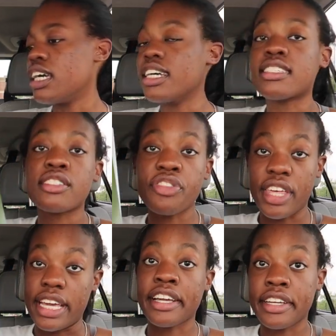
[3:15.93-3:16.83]
It's
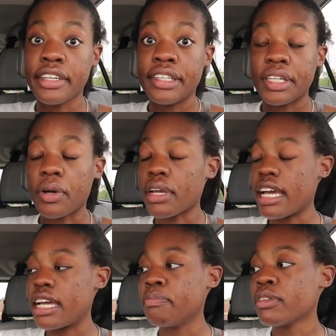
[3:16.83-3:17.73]
thick,
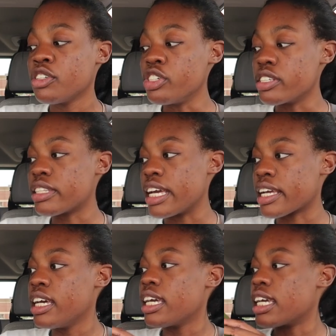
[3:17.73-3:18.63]
okay? She's
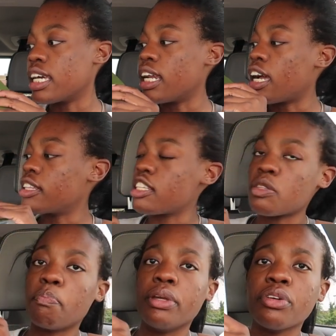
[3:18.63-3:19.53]
thick. And
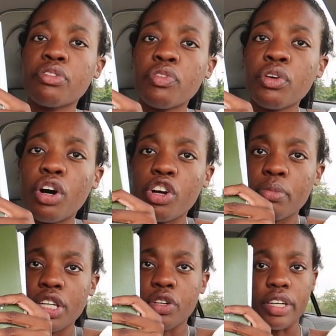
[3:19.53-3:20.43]
this beautiful
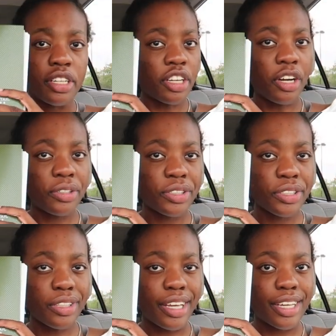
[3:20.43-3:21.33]
army green color,
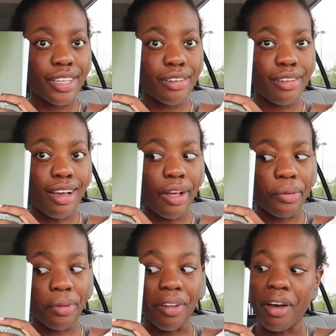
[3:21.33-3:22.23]
like,
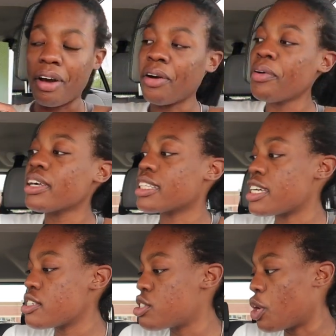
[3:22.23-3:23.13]
hello? Like,
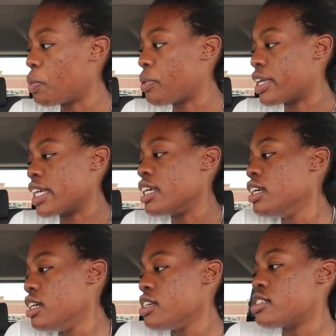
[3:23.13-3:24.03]
that is so pretty.
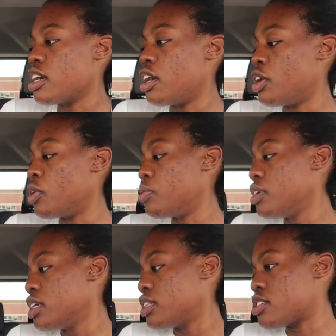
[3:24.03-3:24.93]
So,
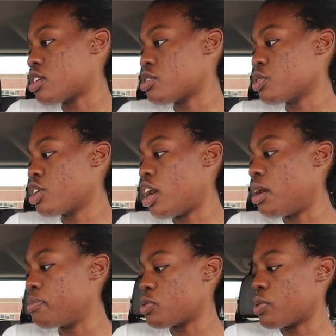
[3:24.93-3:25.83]
this also
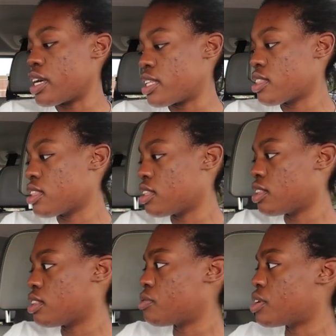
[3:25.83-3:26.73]
comes with
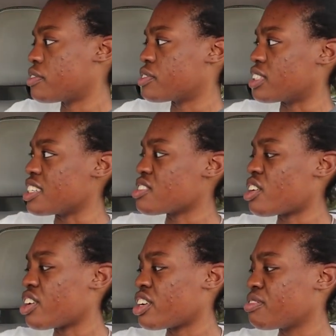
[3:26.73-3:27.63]
whatever these
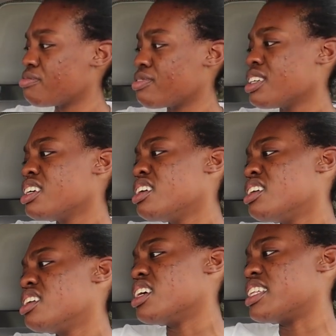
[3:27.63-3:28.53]
are.
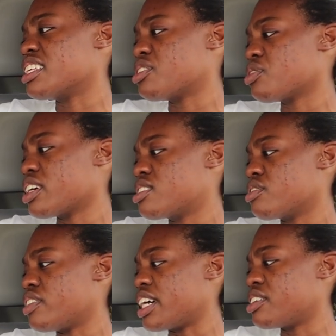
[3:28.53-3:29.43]
I think they're, like,
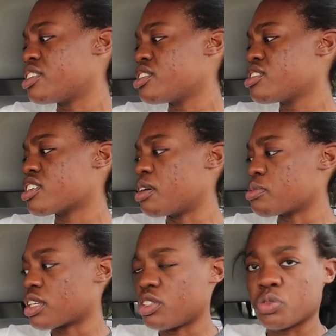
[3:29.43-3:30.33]
dividers. It
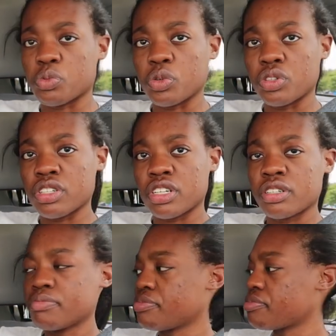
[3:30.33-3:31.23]
comes with, like, a little ruler.